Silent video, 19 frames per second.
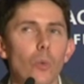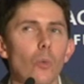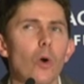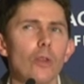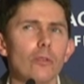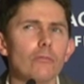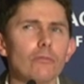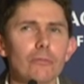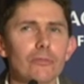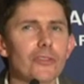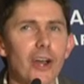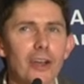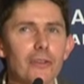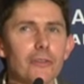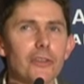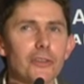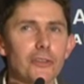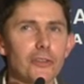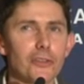one side
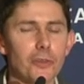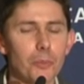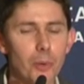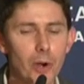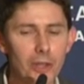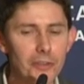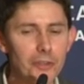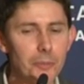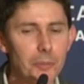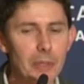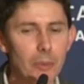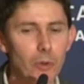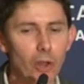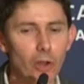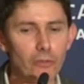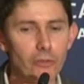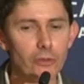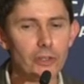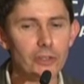of this that surprises people
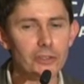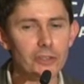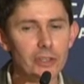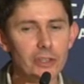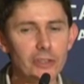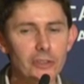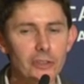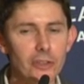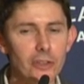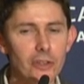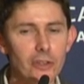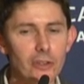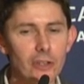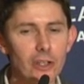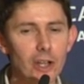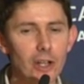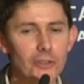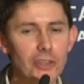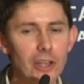often is that
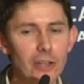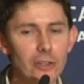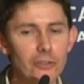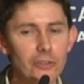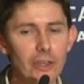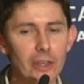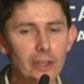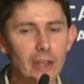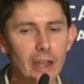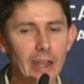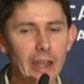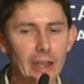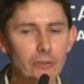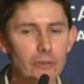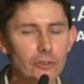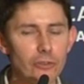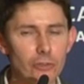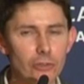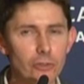cartels
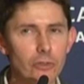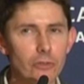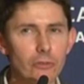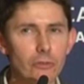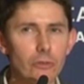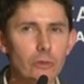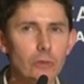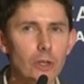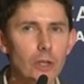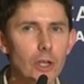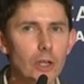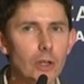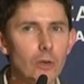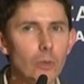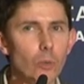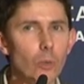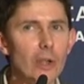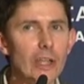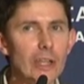have a sort of
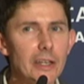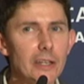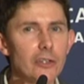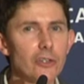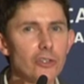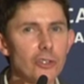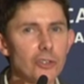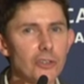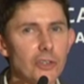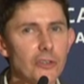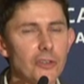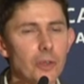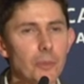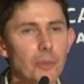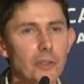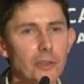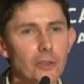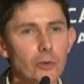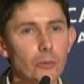weird interest in
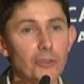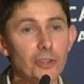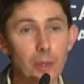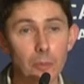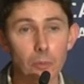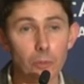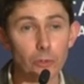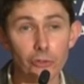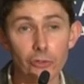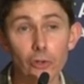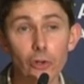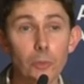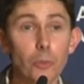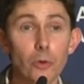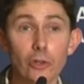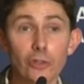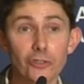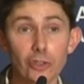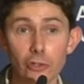something that resembles
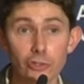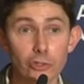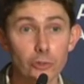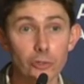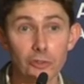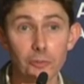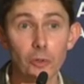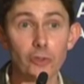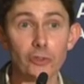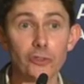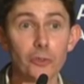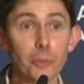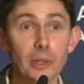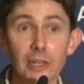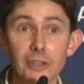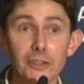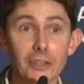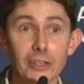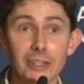corporate social
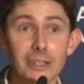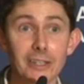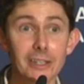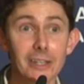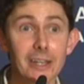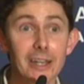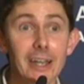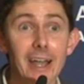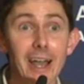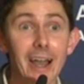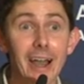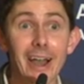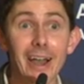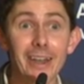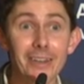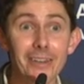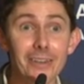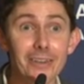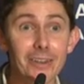responsibility.
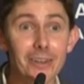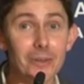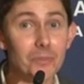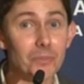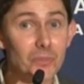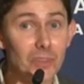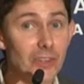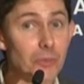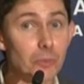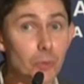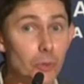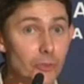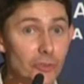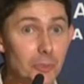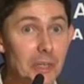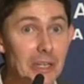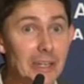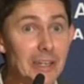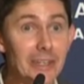And it's important
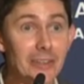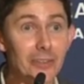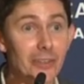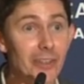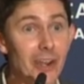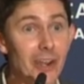to be clear that